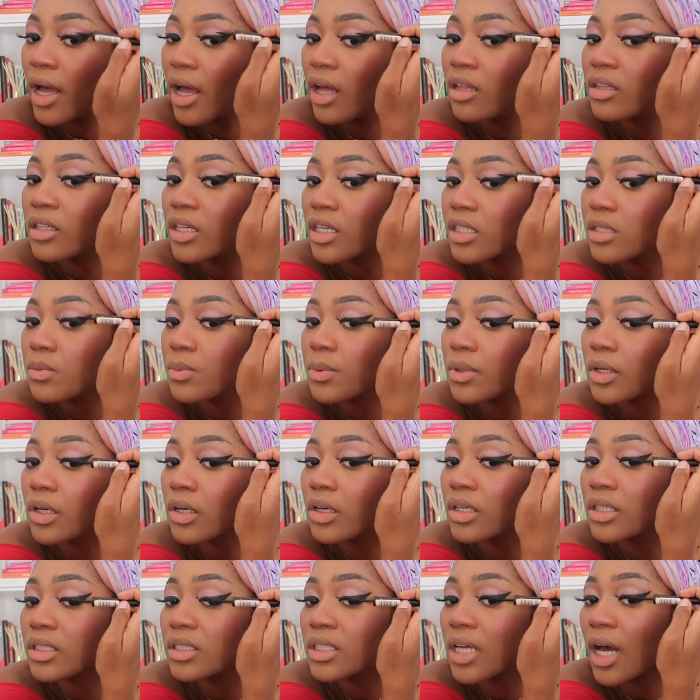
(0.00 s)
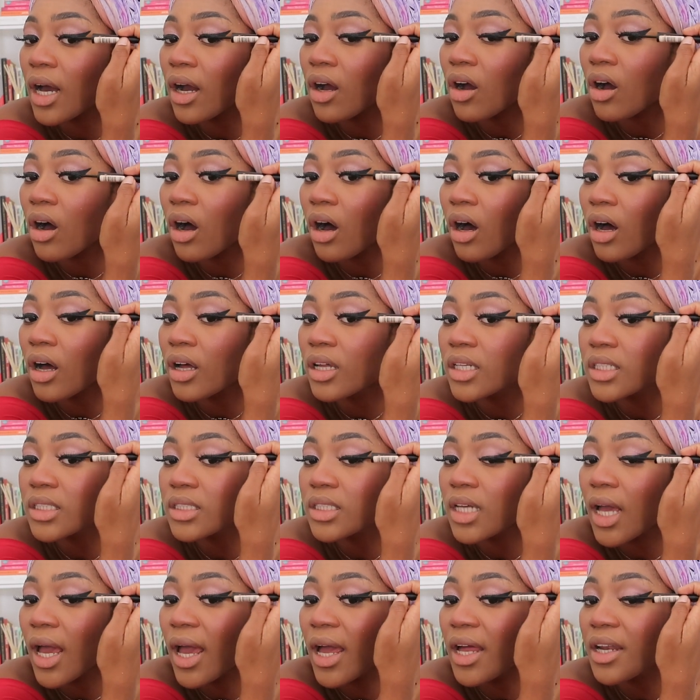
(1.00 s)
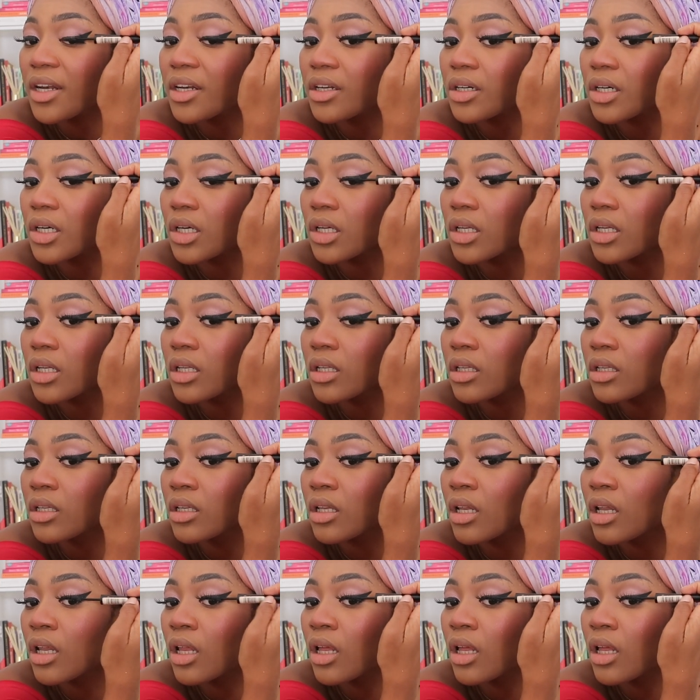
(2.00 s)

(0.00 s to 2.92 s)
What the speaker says: and that's because I can't handle